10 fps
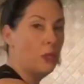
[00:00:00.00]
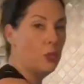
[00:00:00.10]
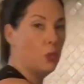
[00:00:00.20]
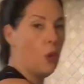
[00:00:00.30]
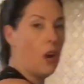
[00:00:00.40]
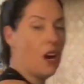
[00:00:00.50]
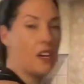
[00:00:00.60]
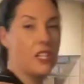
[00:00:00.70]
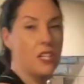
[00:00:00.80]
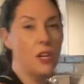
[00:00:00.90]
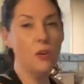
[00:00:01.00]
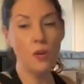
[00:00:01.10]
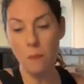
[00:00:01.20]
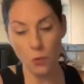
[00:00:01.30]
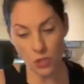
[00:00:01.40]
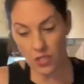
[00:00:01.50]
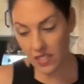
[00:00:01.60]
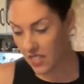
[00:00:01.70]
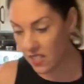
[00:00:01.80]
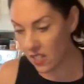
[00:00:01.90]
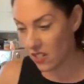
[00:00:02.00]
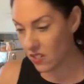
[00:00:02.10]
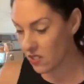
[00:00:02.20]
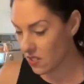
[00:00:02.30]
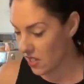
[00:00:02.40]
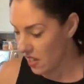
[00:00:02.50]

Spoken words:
who are, emotional eaters.